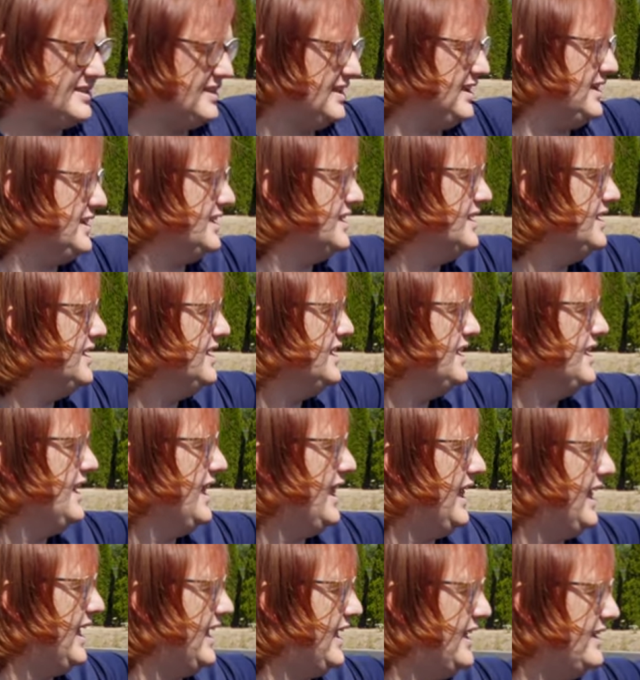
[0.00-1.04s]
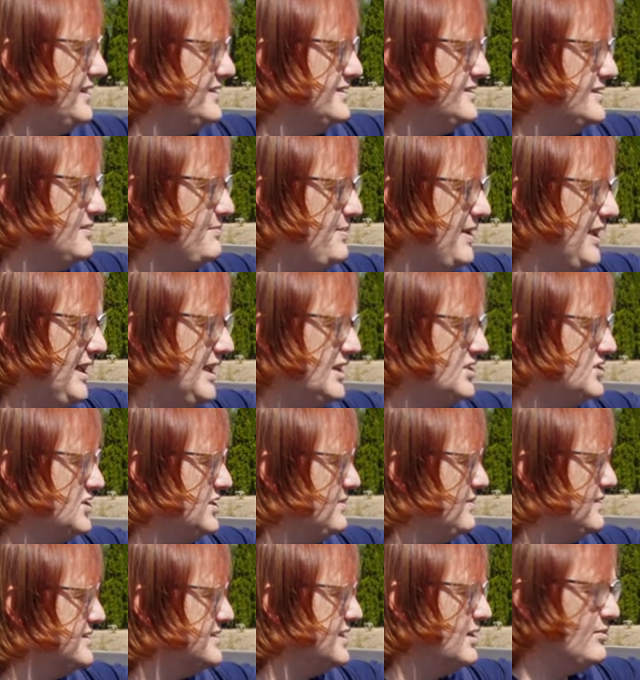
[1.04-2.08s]
thing. And the big
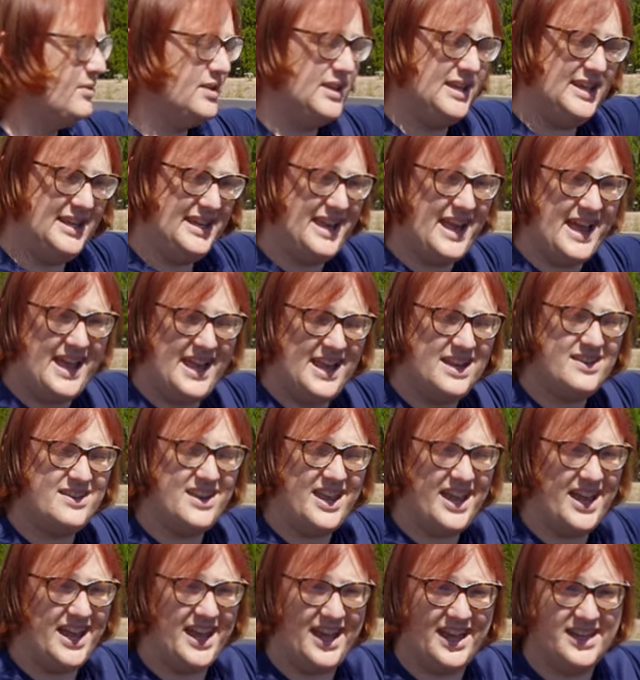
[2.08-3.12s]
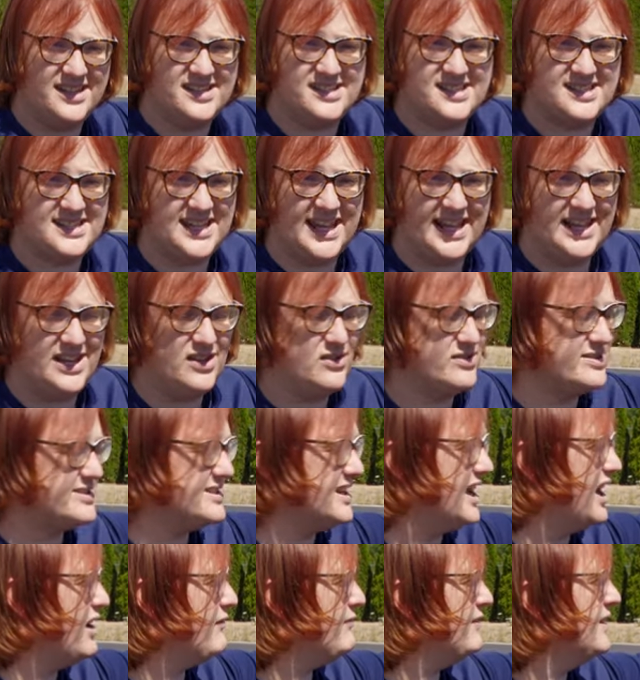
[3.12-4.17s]
issue is no one can get in there and steal your
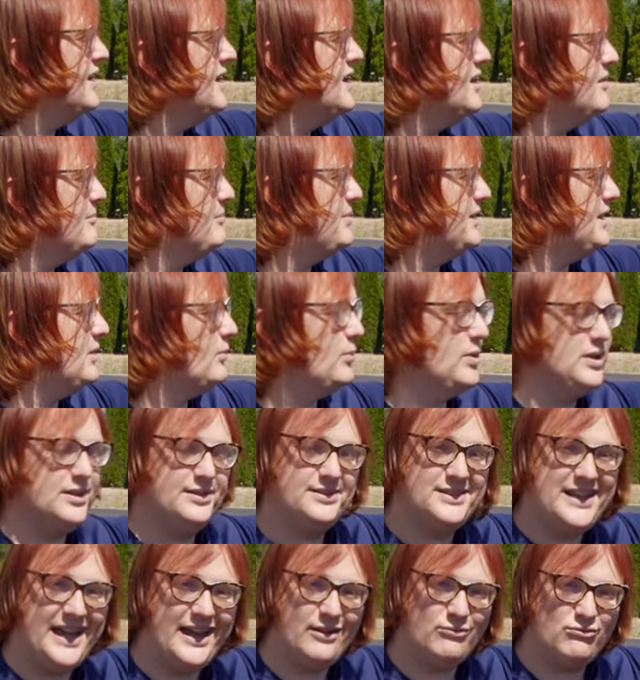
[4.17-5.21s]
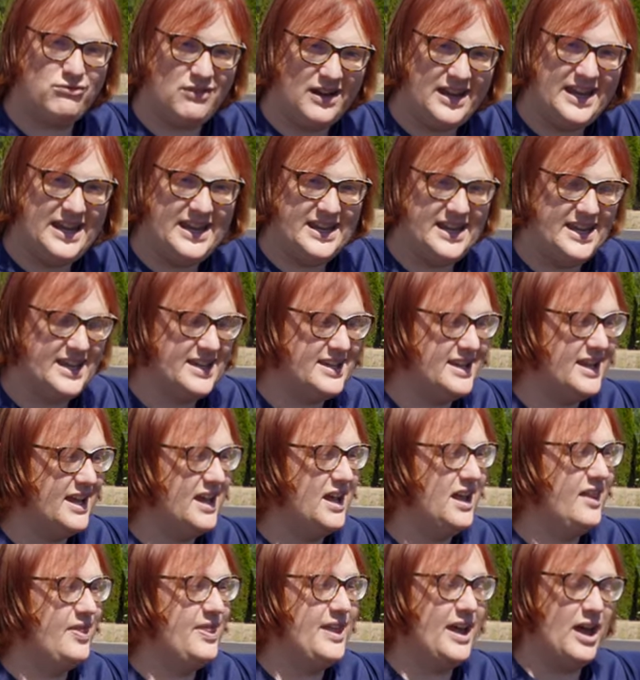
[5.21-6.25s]
stuff, but it will let rain in.
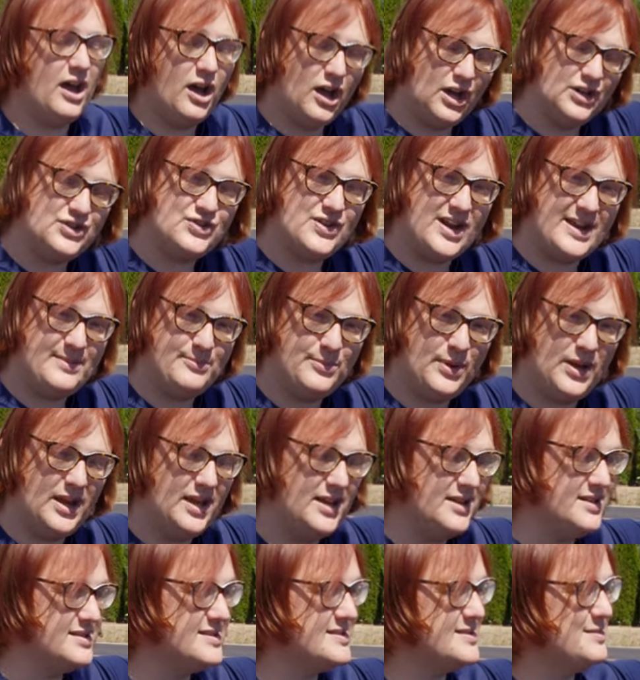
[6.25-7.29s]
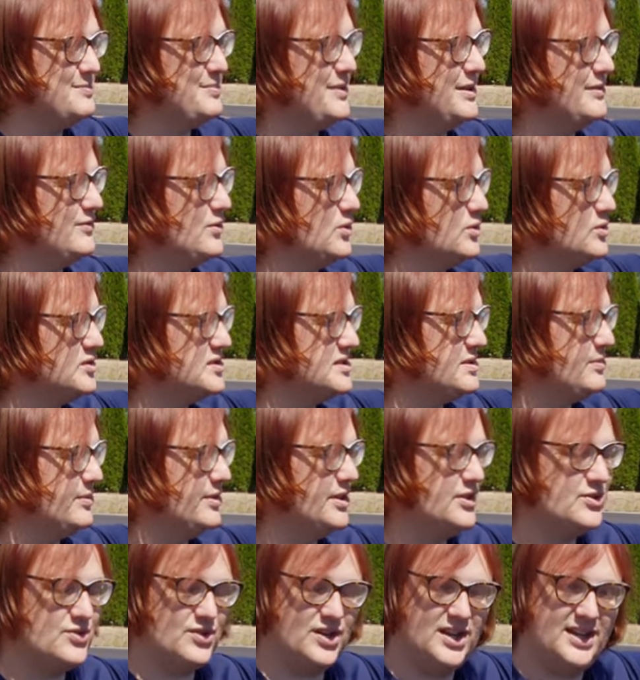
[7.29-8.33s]
There are drain plugs, but of course you want
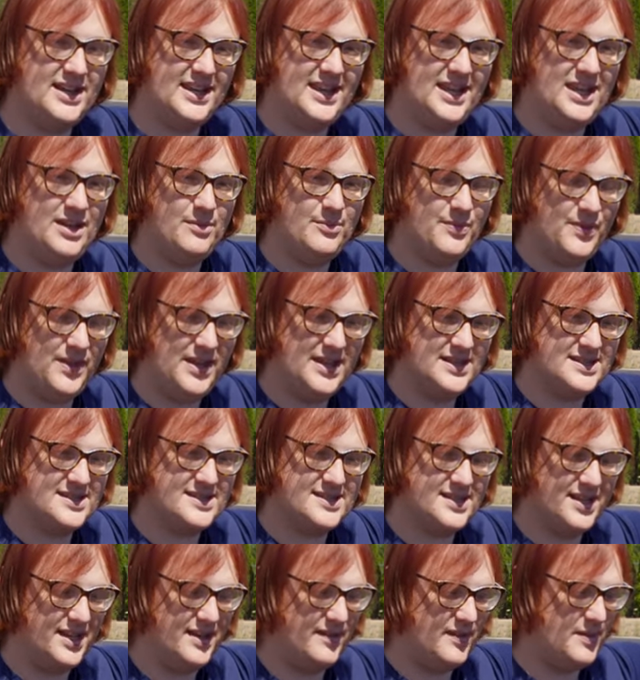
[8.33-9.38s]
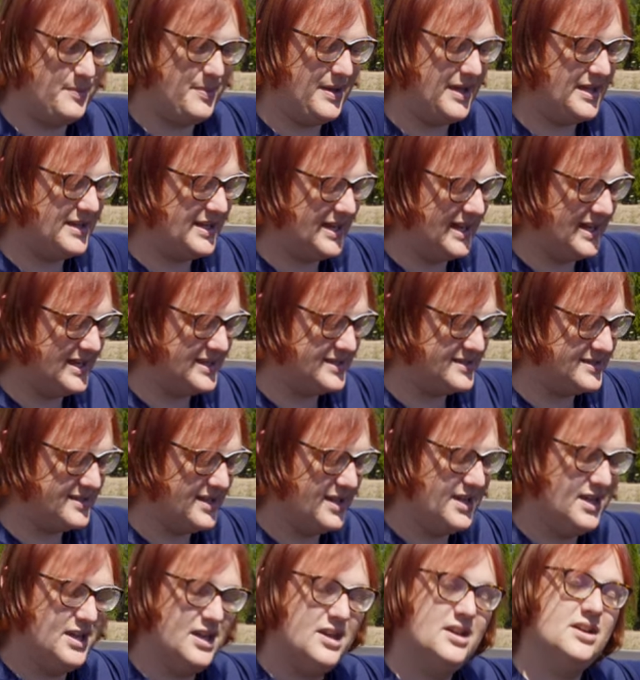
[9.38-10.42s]
to try and keep the inside of the bed as
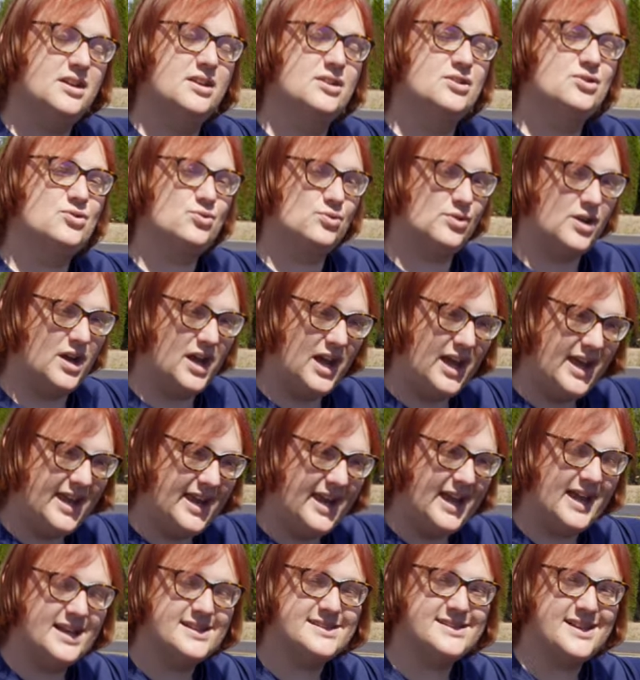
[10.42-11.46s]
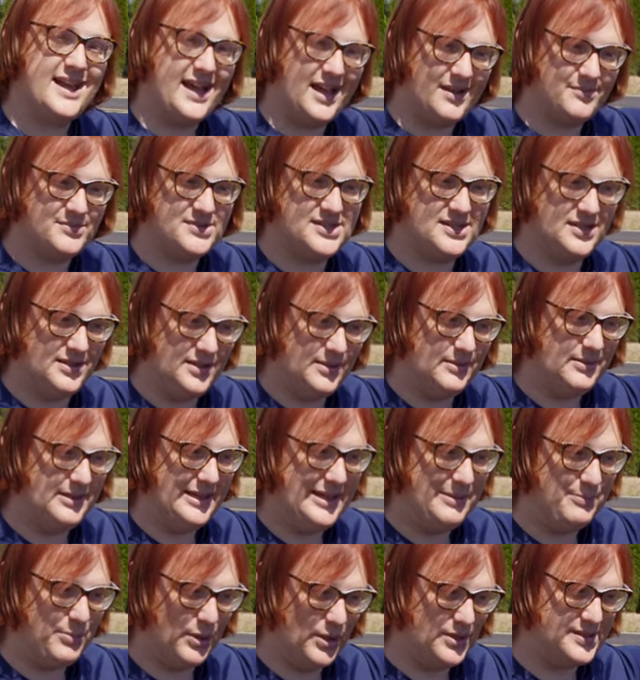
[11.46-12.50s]
dry as
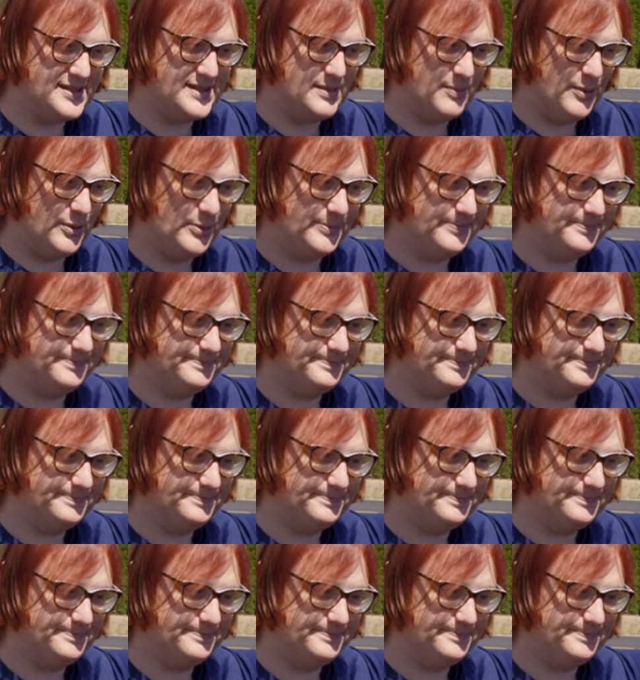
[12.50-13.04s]
absolutely possible.